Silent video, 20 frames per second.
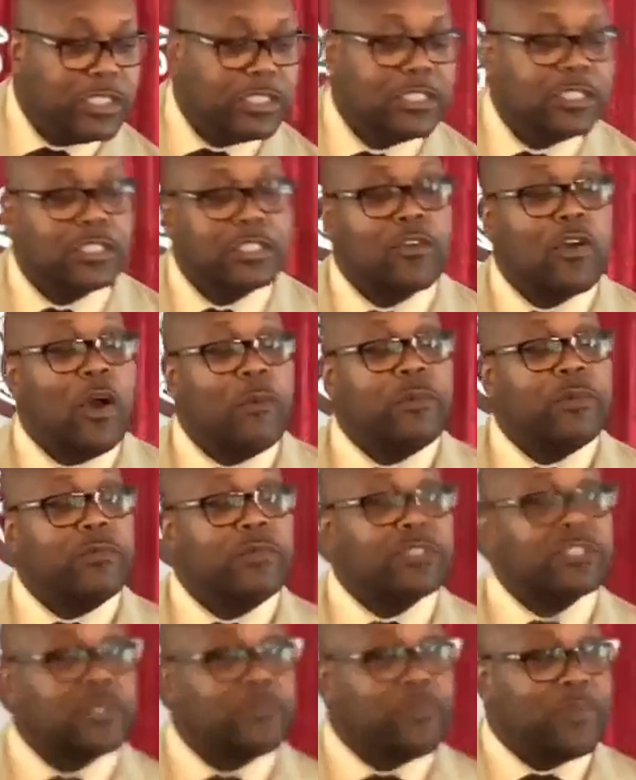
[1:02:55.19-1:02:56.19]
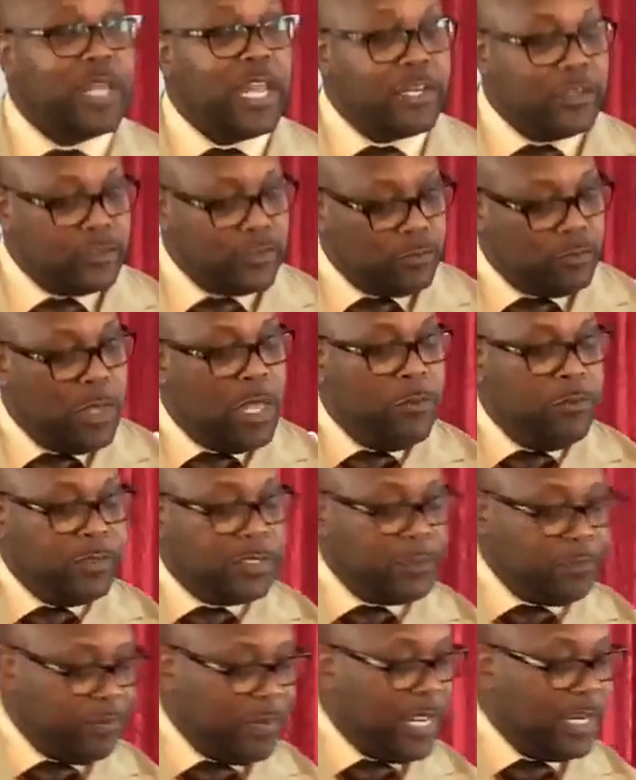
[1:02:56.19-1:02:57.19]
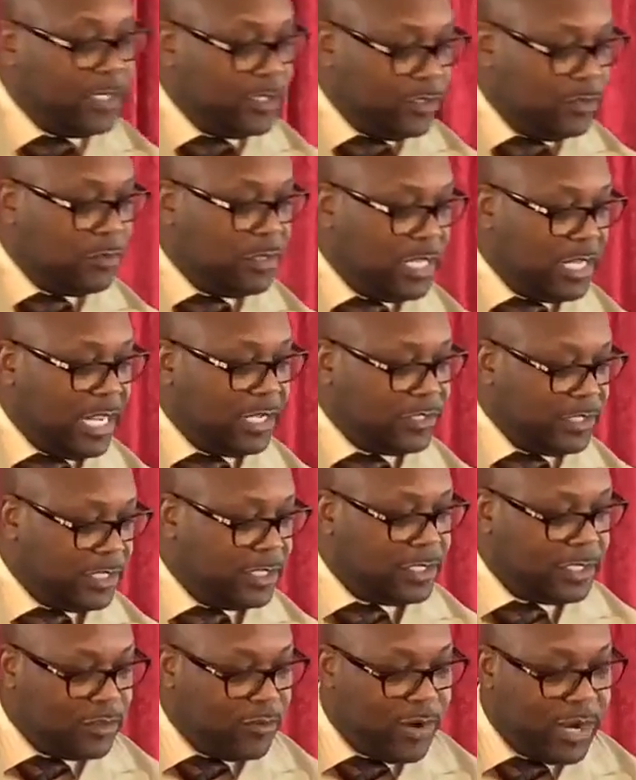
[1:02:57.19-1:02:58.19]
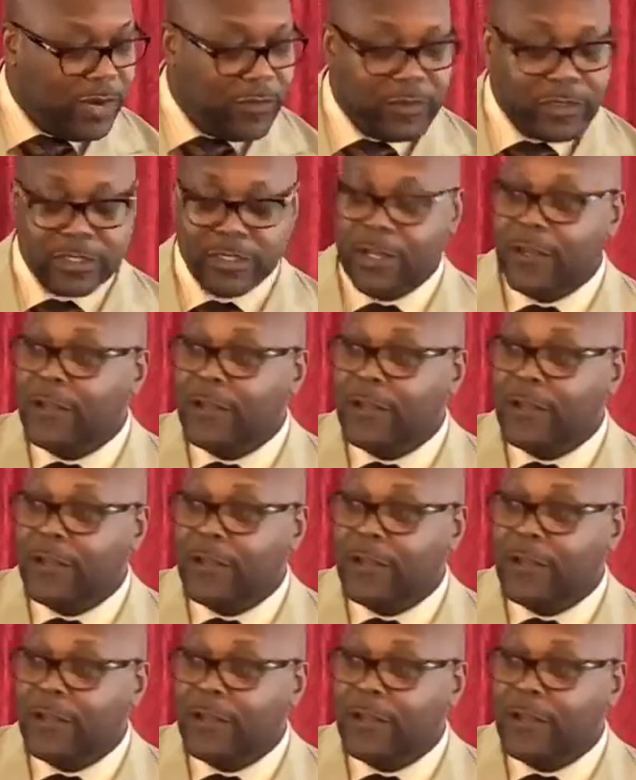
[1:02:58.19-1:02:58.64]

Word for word: He just called me Mr. Planners. Mr. Planners, you think I should get the great ones?